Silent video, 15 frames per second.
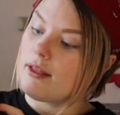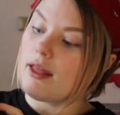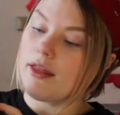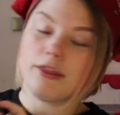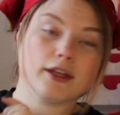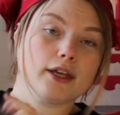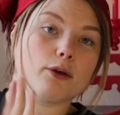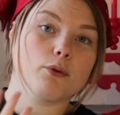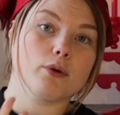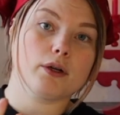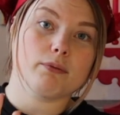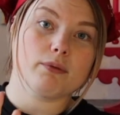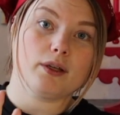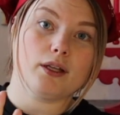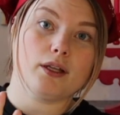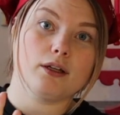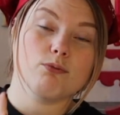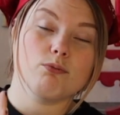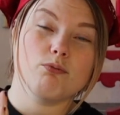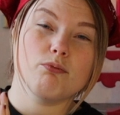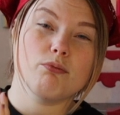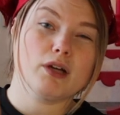I think it would have been
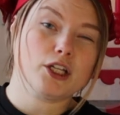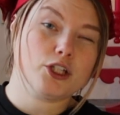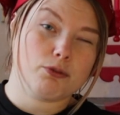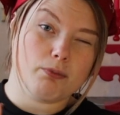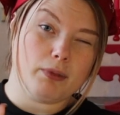much